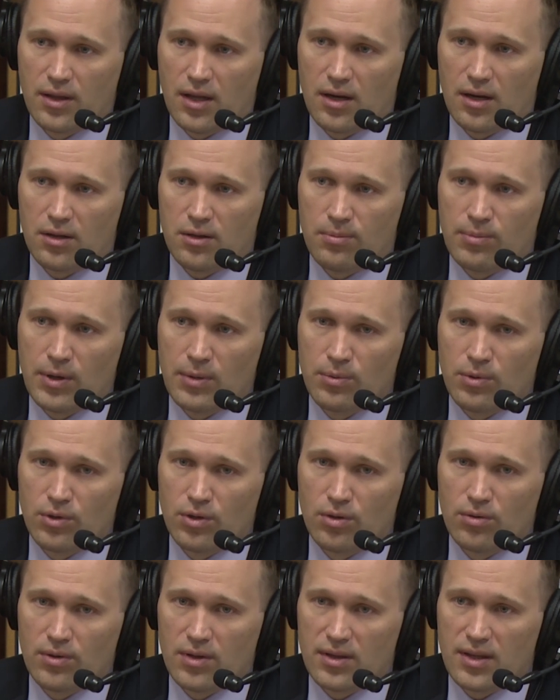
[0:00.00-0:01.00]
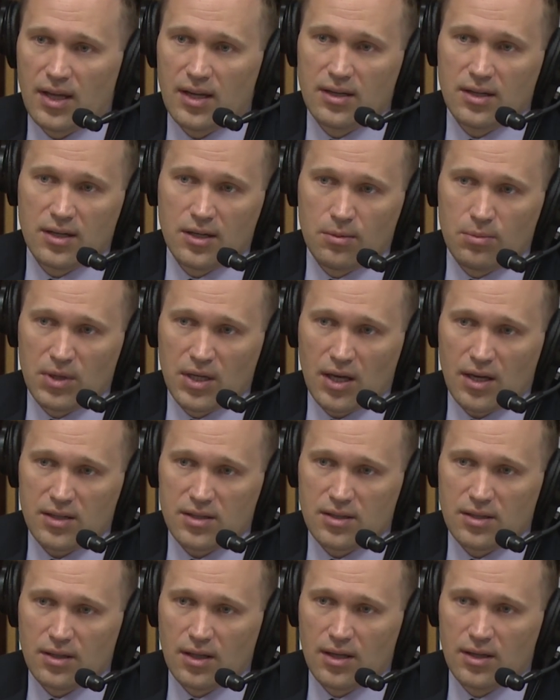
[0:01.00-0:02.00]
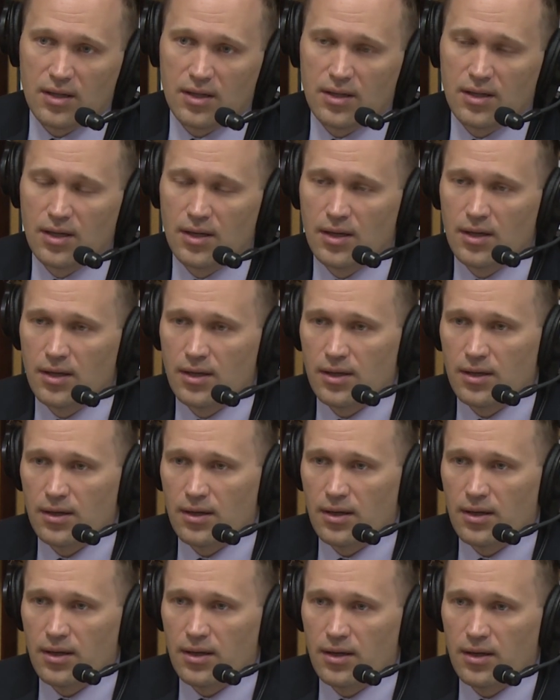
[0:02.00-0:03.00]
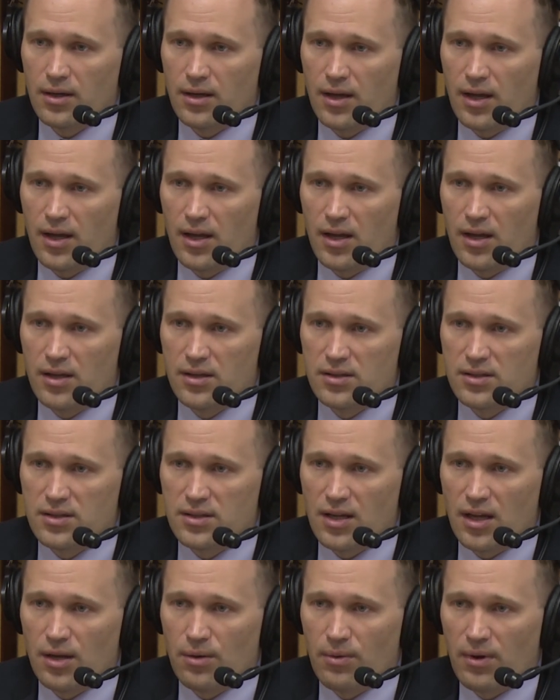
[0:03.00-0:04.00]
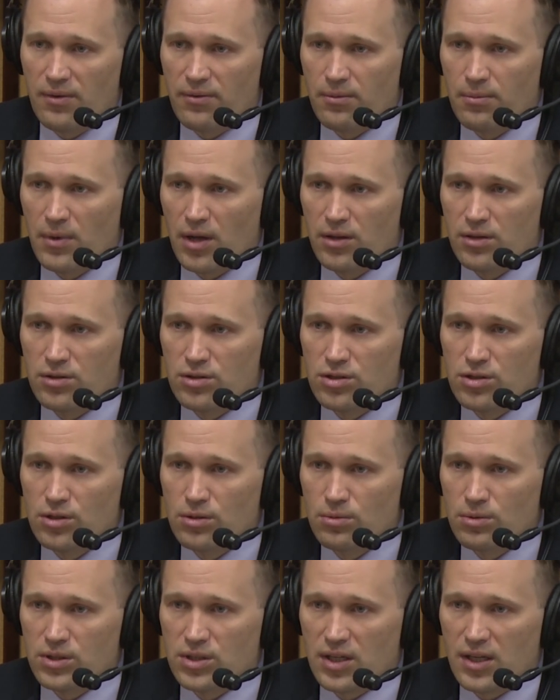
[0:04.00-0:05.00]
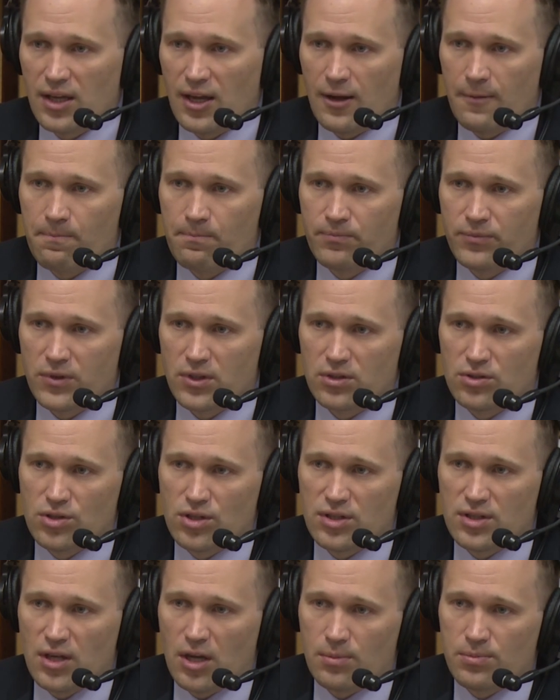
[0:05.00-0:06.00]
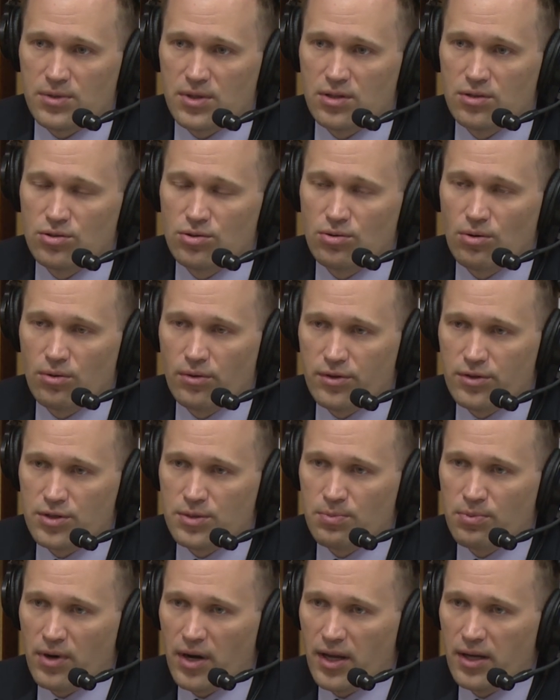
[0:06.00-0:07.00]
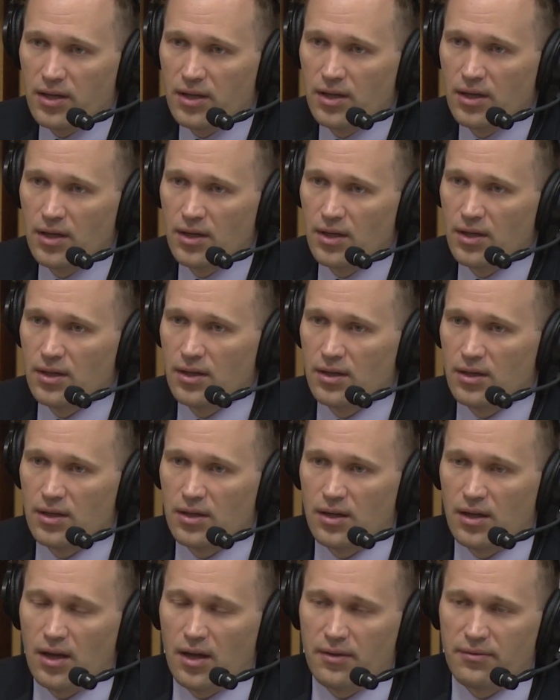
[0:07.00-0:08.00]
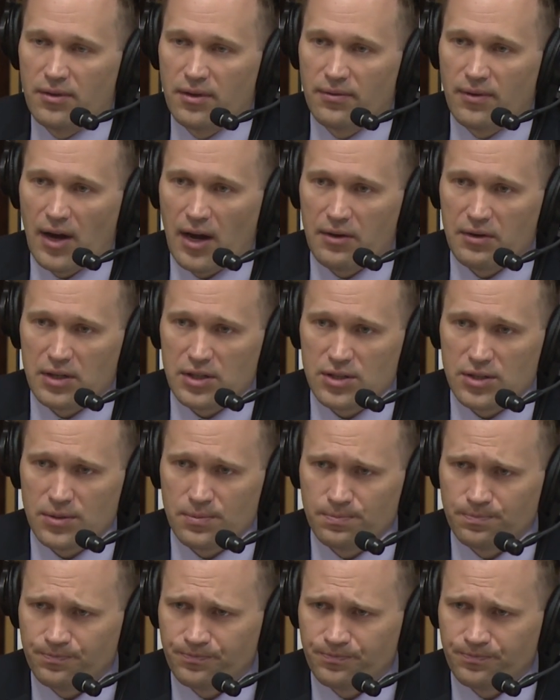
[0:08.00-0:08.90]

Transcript: let other people know that they need to be isolated and stay away from others too, which again, just helps control the spread of the virus.